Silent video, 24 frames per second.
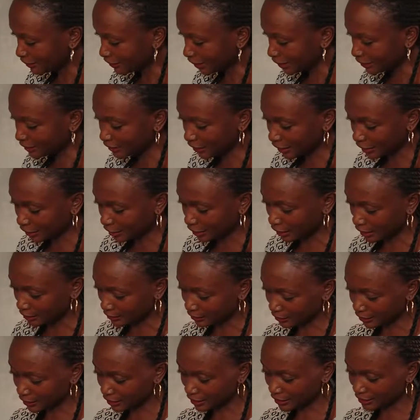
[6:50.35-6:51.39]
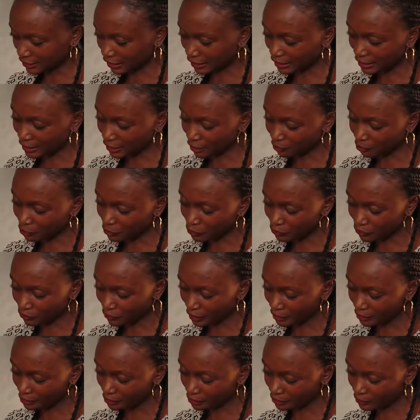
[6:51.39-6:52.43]
Just like gas. It has a clear blue
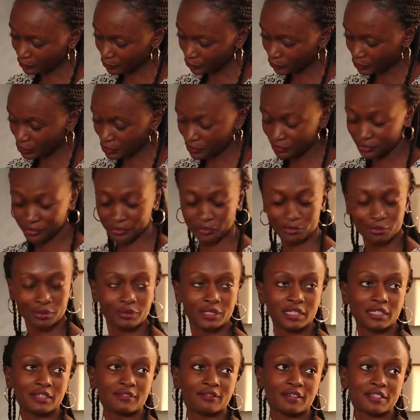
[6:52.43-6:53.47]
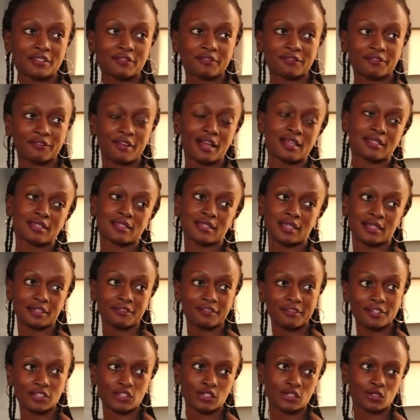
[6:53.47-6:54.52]
flame, which is, delivers fast and
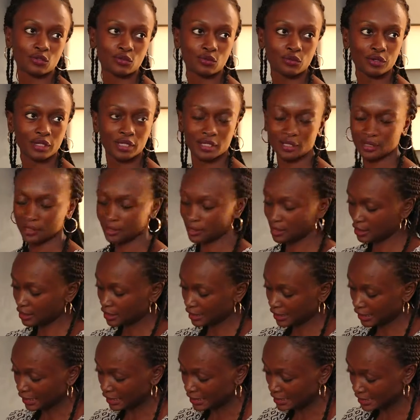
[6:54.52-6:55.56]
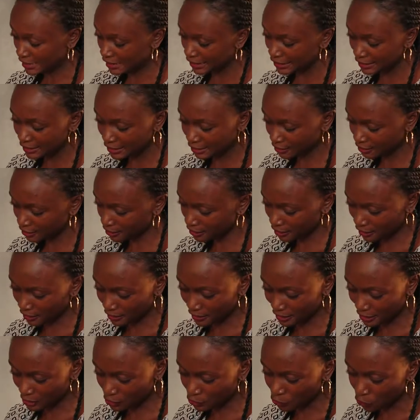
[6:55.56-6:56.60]
efficient cooking. Mm-hmm. It's clean,
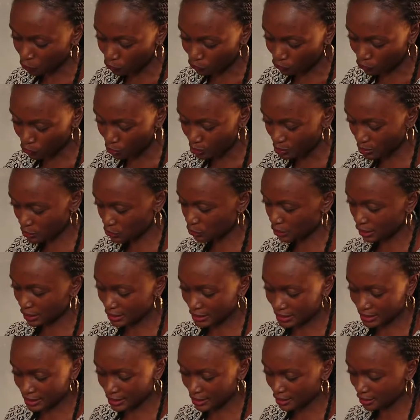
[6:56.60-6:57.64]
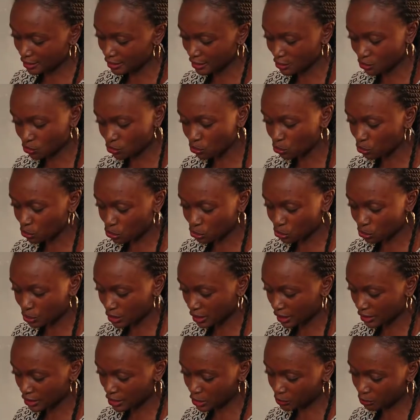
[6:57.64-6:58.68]
there's no fumes, as you can see, there's no
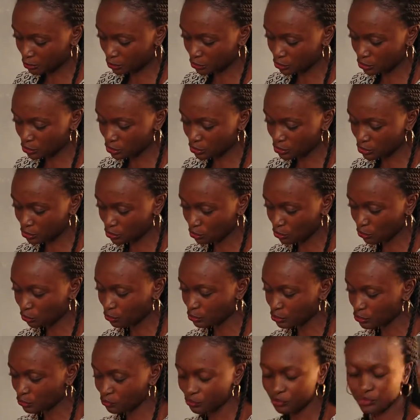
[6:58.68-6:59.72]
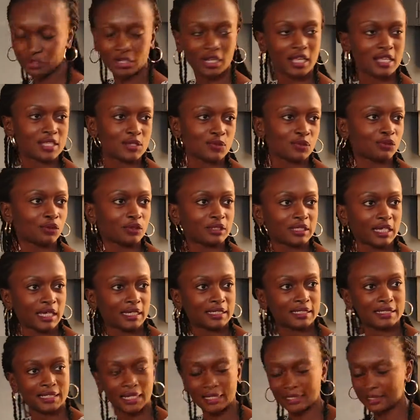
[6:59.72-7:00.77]
soot that is produced, so your sufurias will not
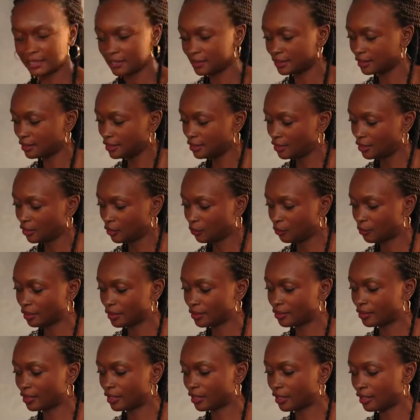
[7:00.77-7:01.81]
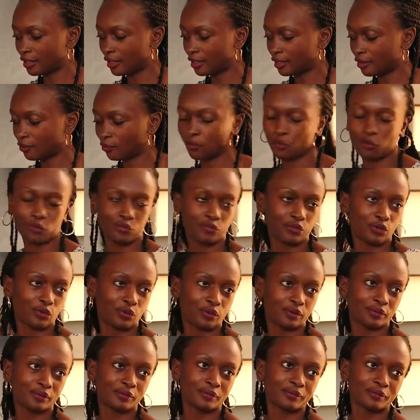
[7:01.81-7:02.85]
get dirty with uh, soot
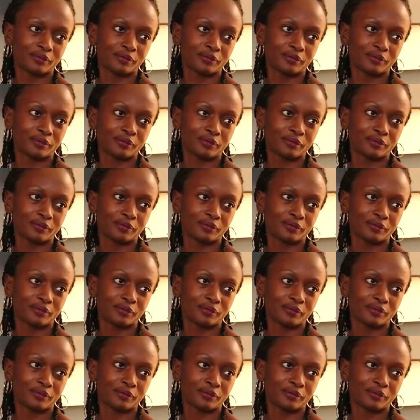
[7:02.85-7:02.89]
fuel.